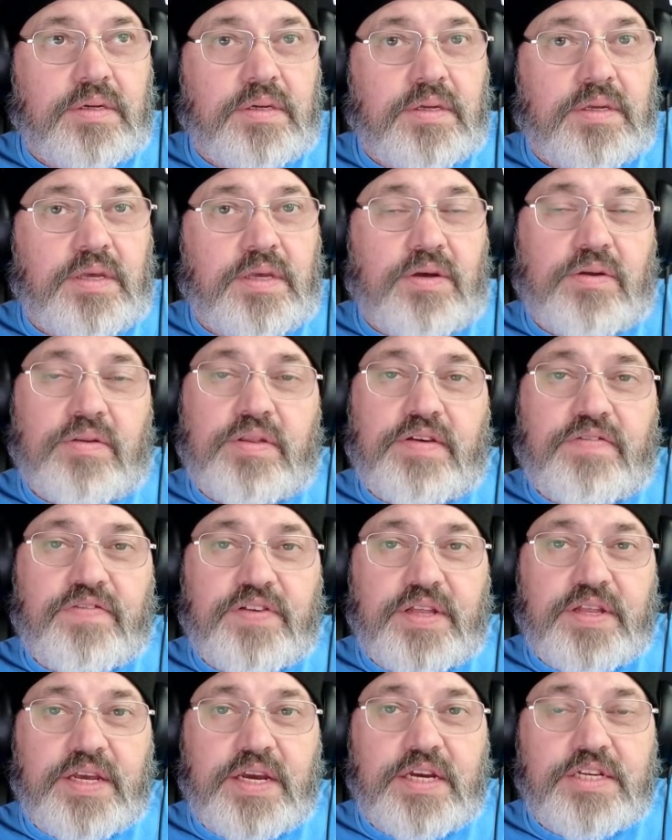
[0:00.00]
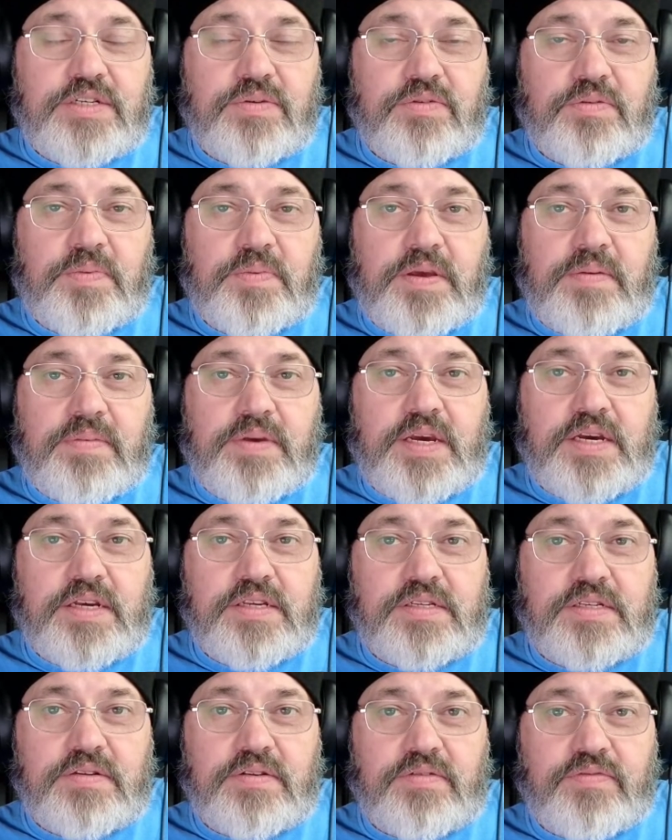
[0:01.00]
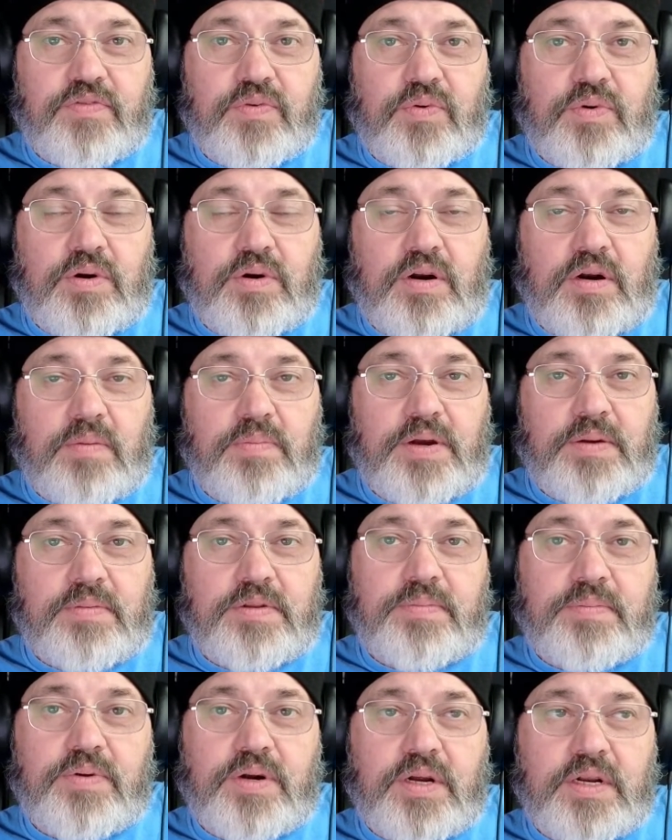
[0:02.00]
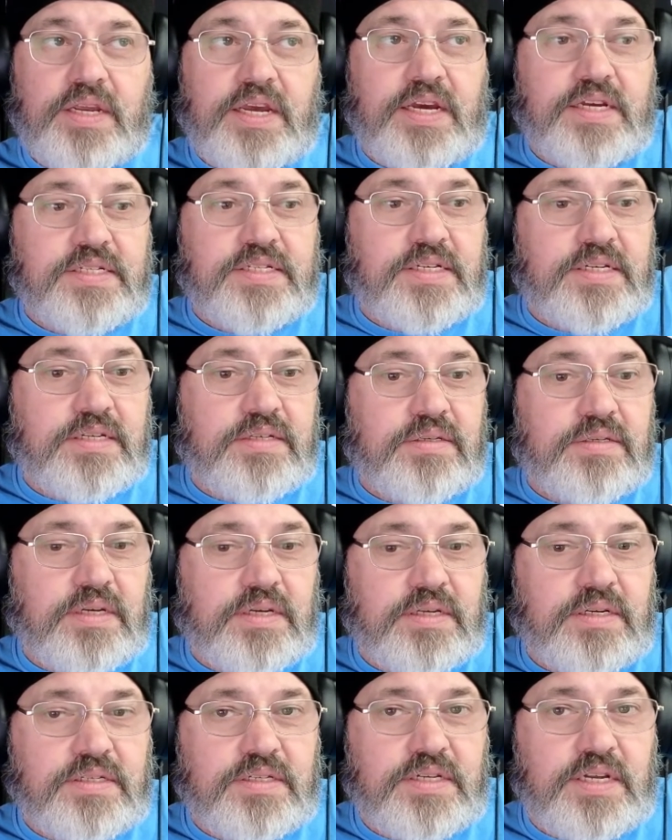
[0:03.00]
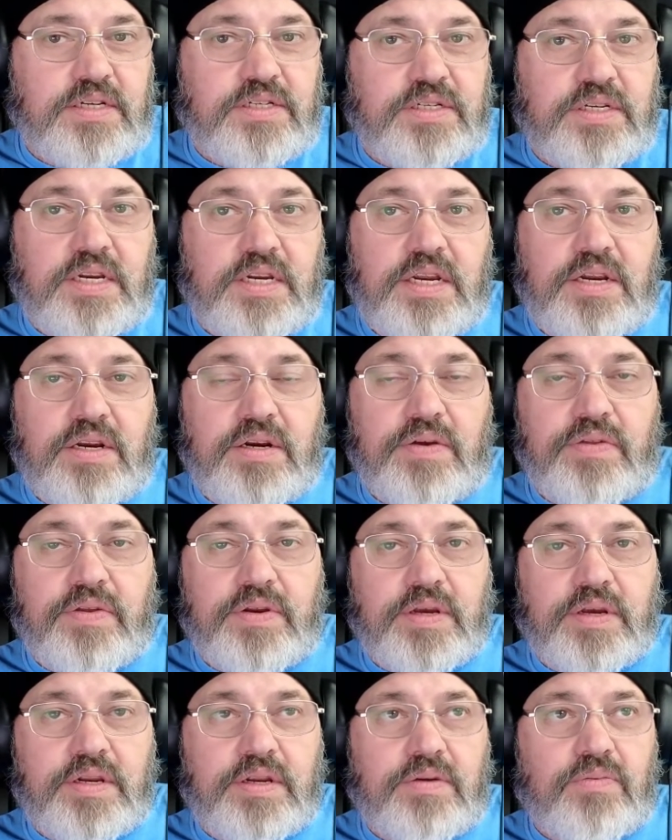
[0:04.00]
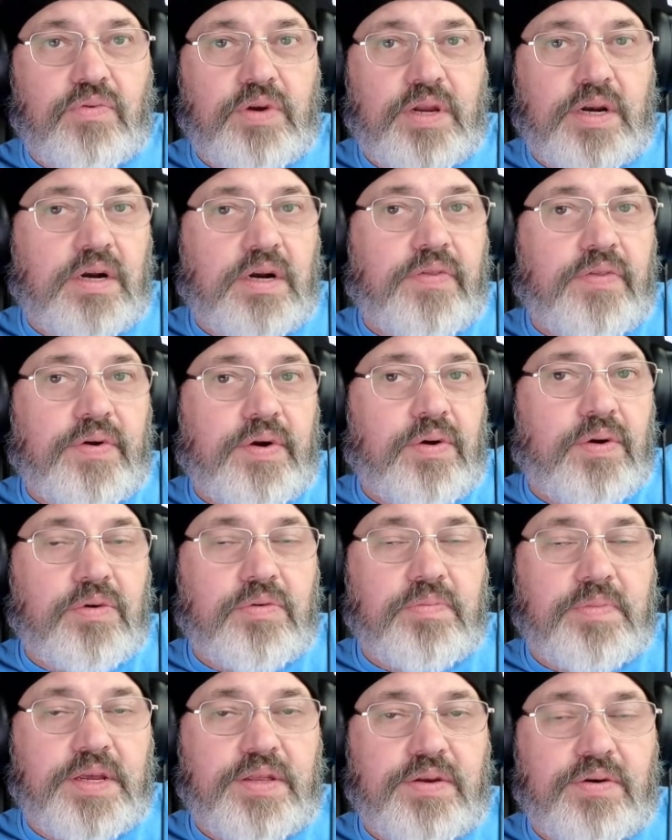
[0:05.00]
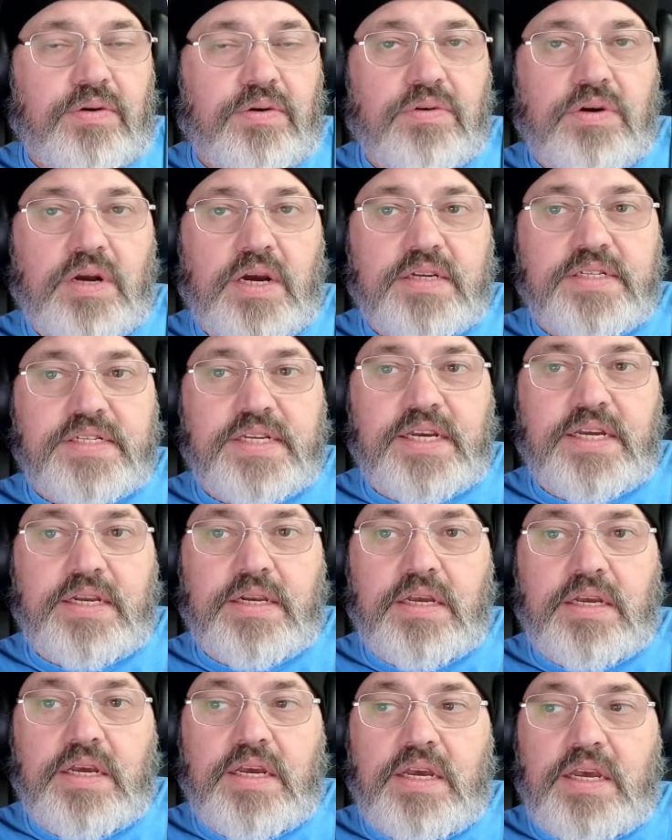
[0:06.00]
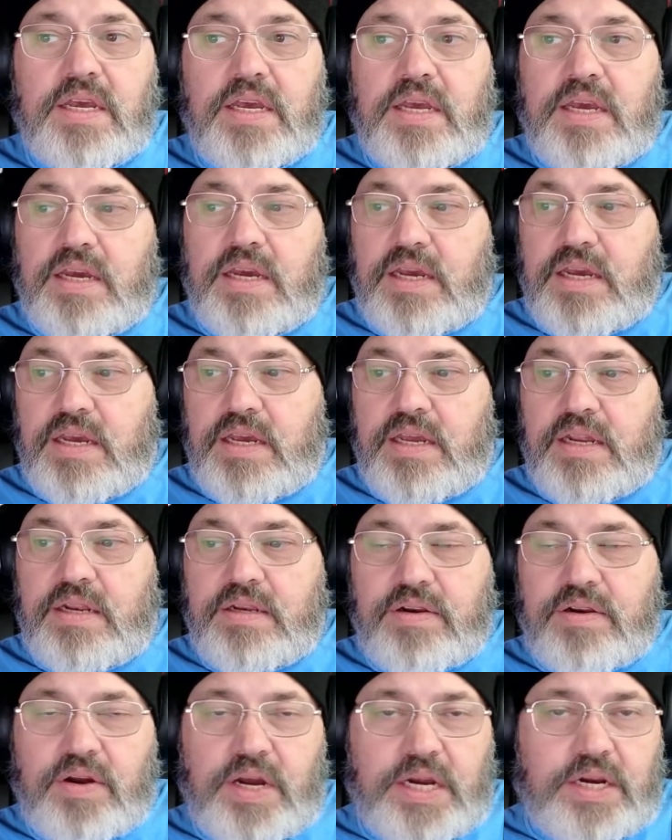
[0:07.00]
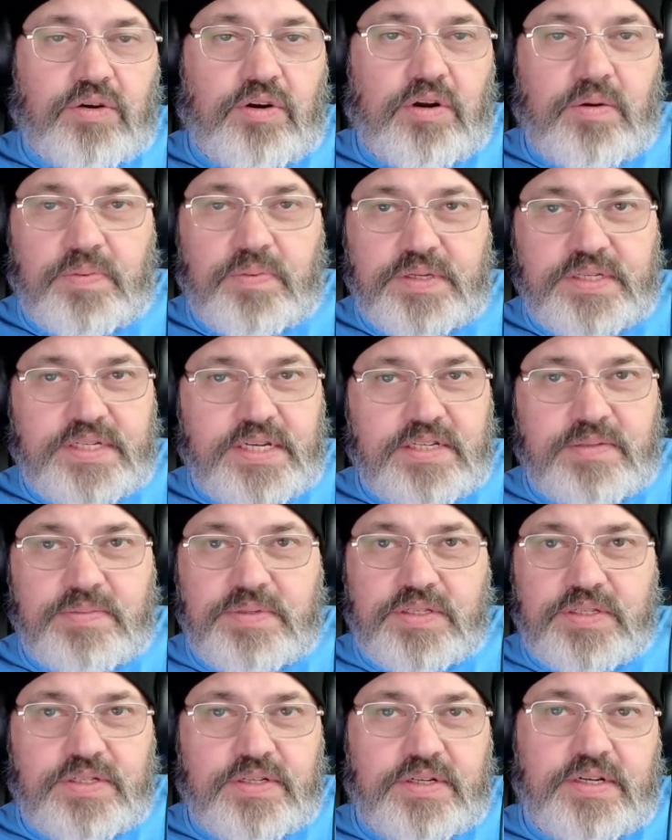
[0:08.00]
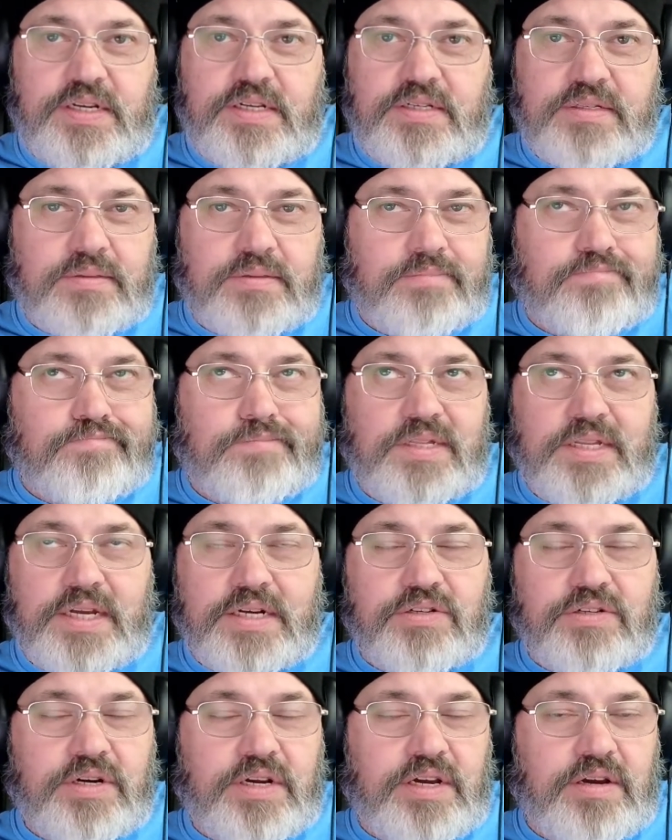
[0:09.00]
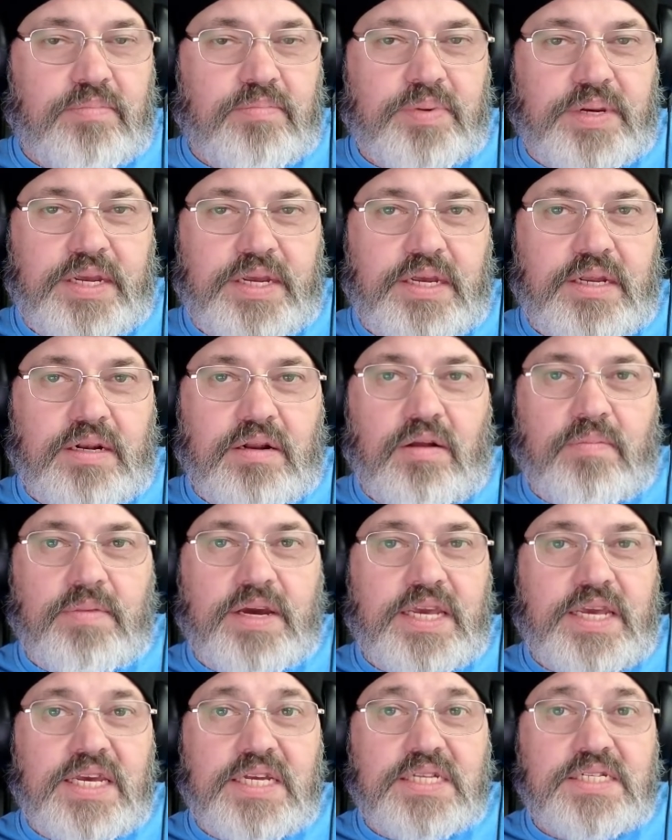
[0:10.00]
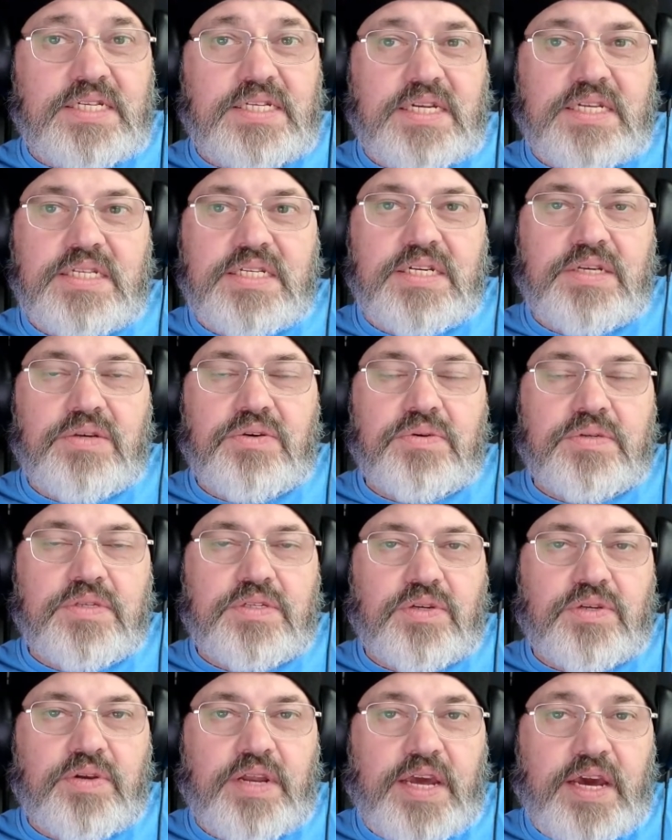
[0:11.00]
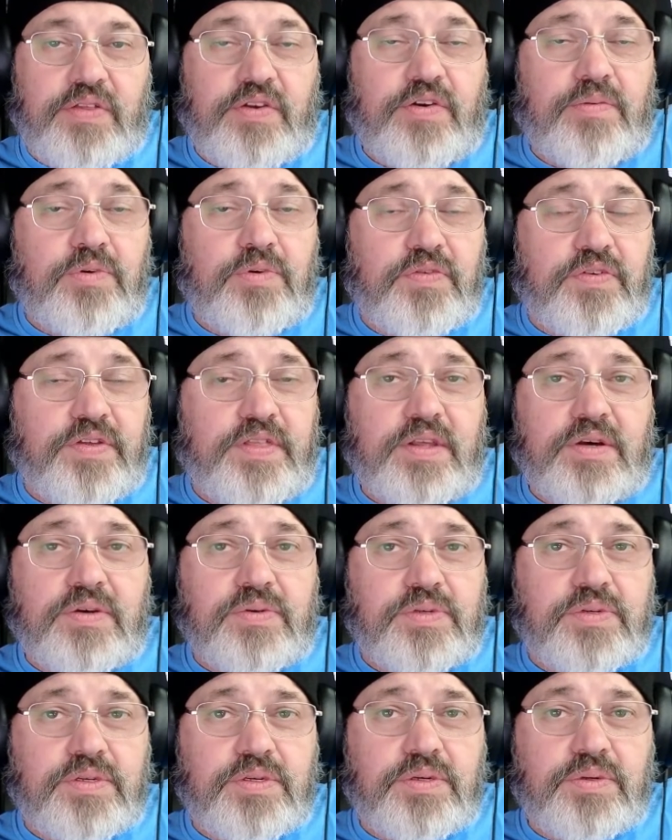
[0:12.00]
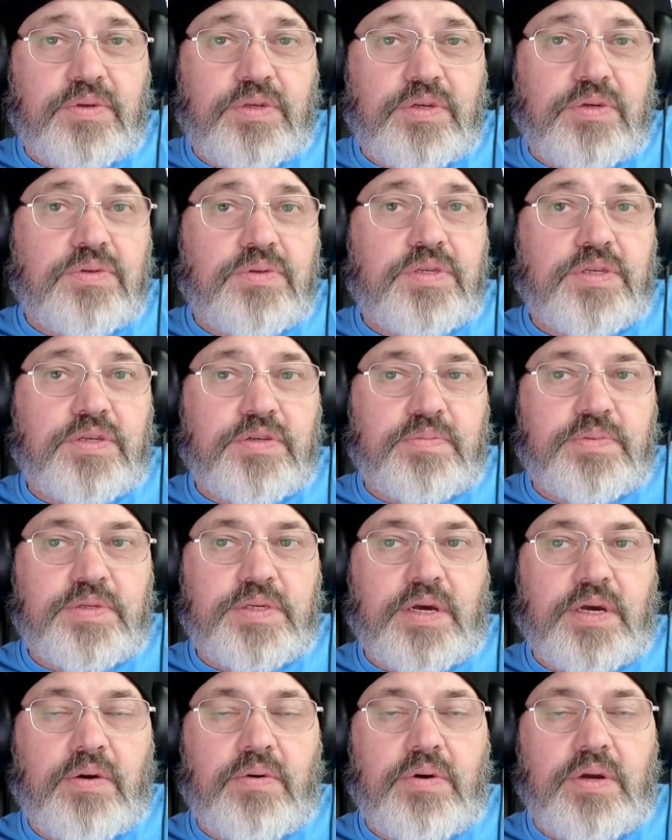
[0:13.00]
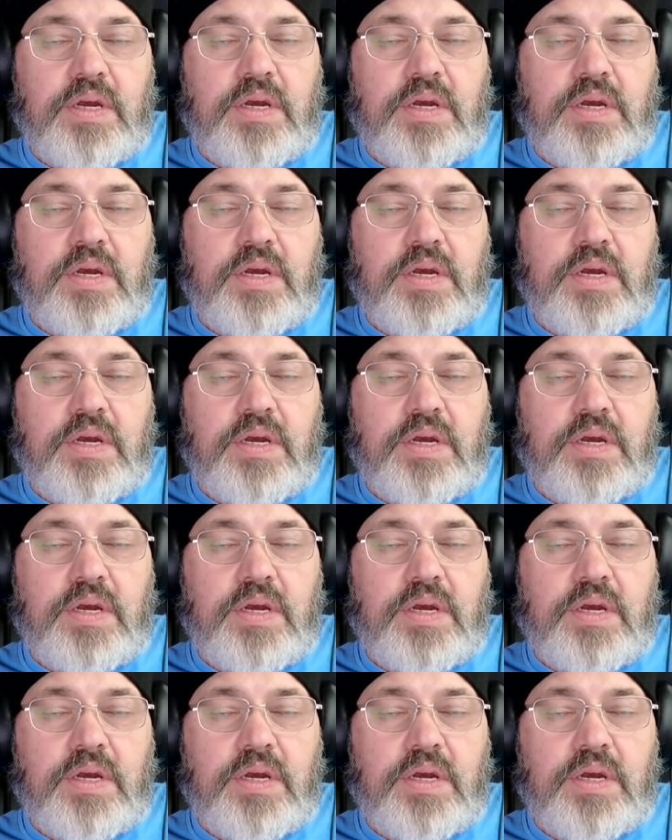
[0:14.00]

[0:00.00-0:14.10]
killed the affiliation with PBS for our public broadcasting station here. They're going to run it on their own, make their own content. And, I grew up with Sesame Street and Electric Company, and all my kids did too. And so now they're moving those to YouTube. So